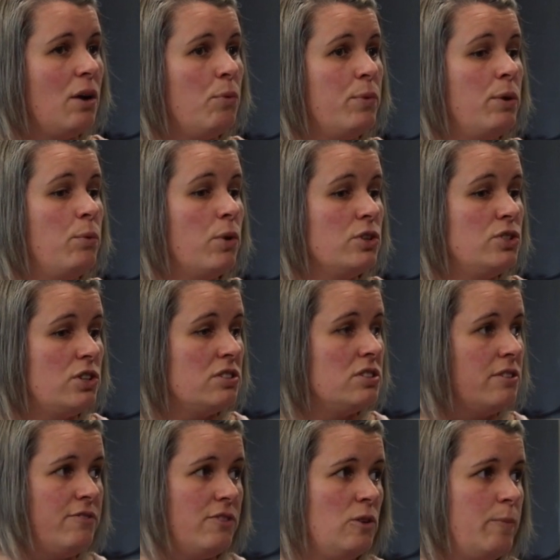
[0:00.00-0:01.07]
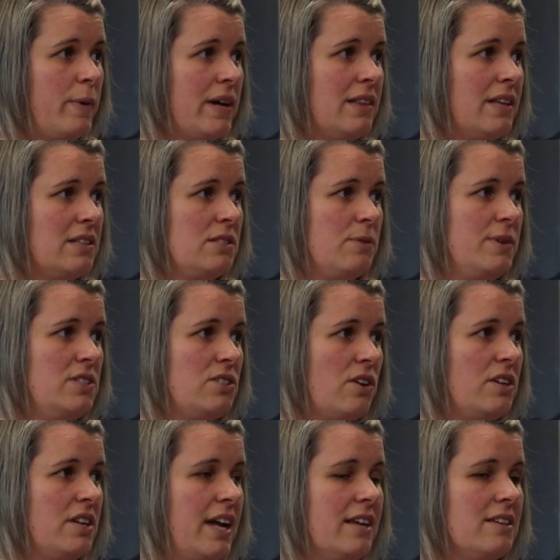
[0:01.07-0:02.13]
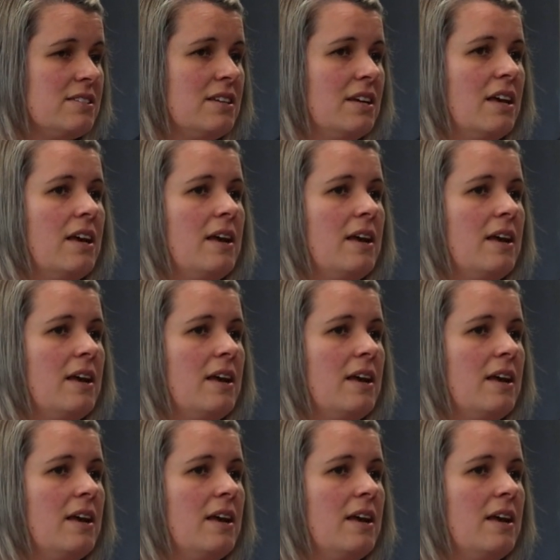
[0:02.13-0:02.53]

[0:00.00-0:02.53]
and we were just a food bank. That's what we started as,